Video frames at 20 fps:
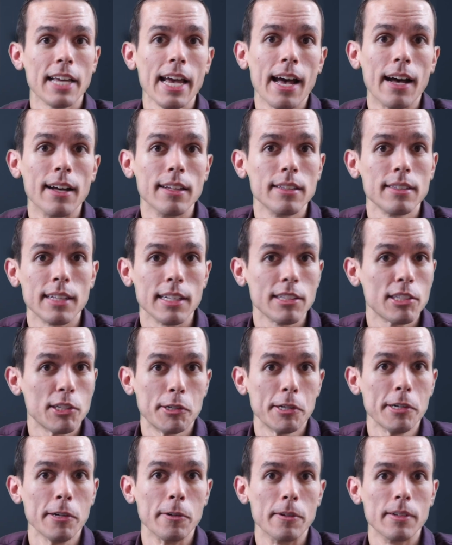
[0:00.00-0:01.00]
yeah, that's
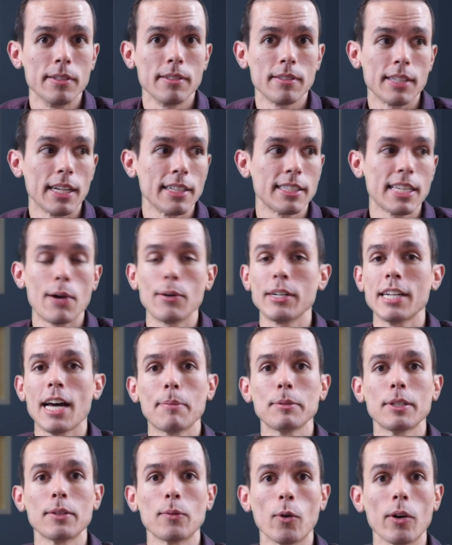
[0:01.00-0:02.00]
true. That's how
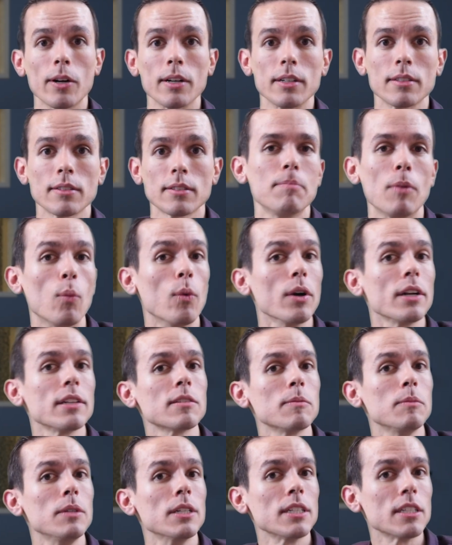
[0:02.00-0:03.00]
adoption works. But what is
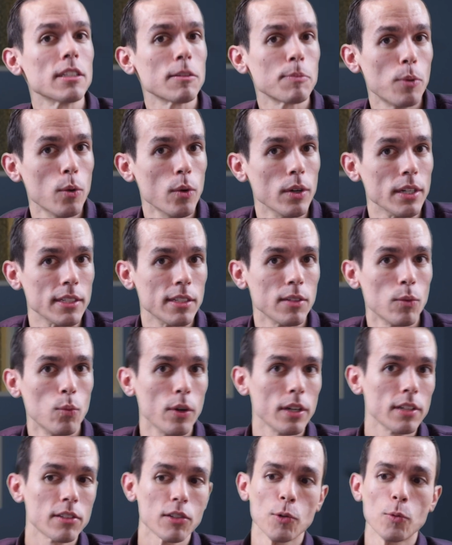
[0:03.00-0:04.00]
Amelia's point?
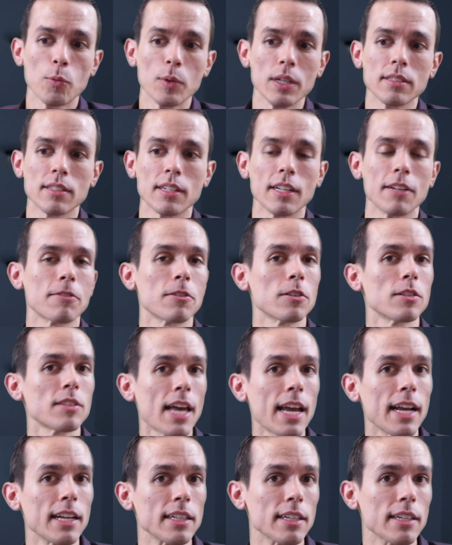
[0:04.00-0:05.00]
What is her reasoning for
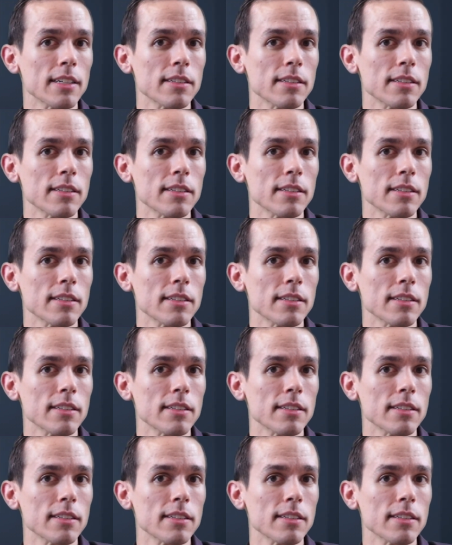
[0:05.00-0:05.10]
saying